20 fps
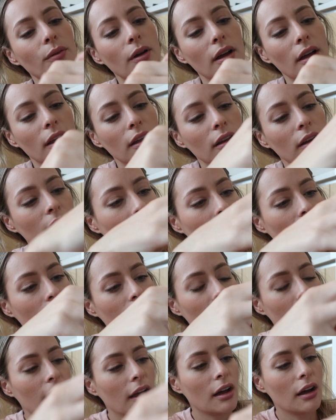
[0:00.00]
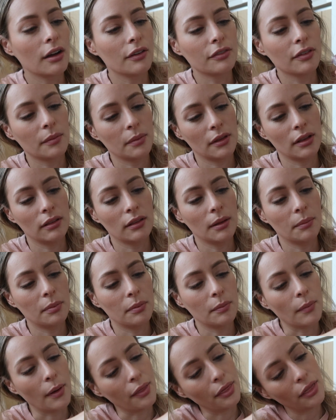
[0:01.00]
one that I got from the
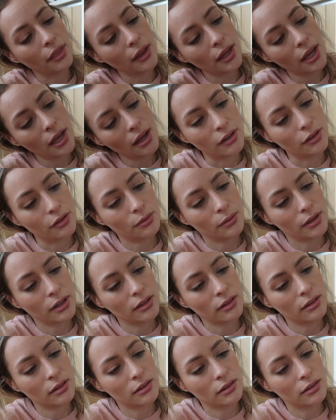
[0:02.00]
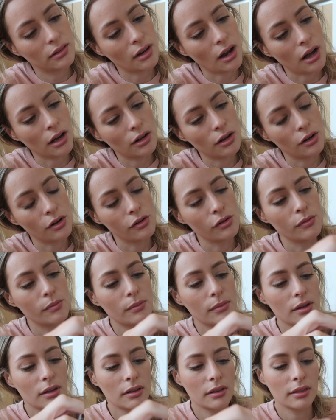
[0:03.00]
Lip Monthly. This one's
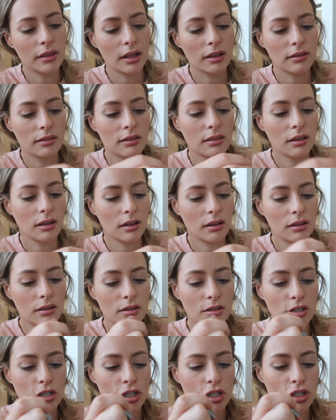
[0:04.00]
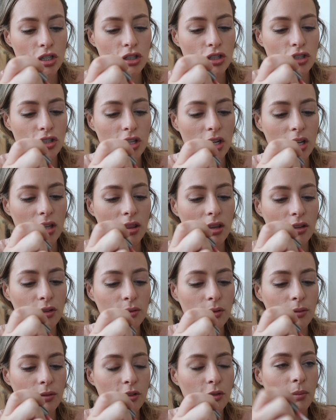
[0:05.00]
Stockholm. That's the shade. This
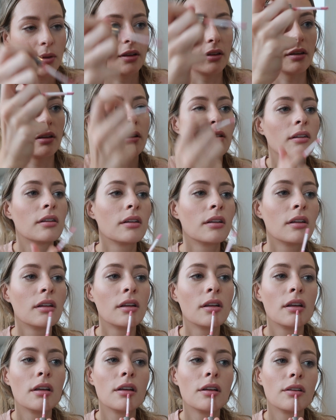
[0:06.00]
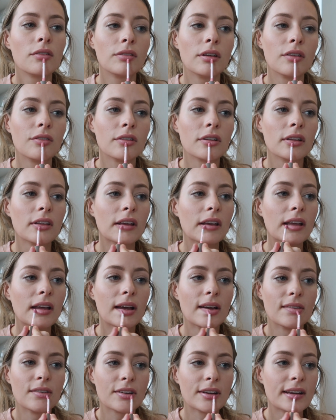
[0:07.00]
one was my favorite like
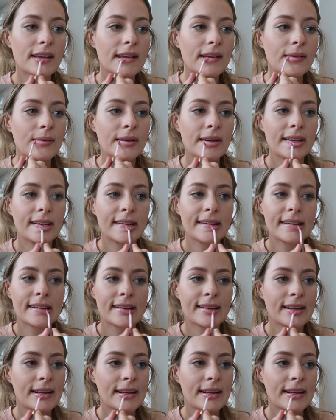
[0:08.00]
everyday one.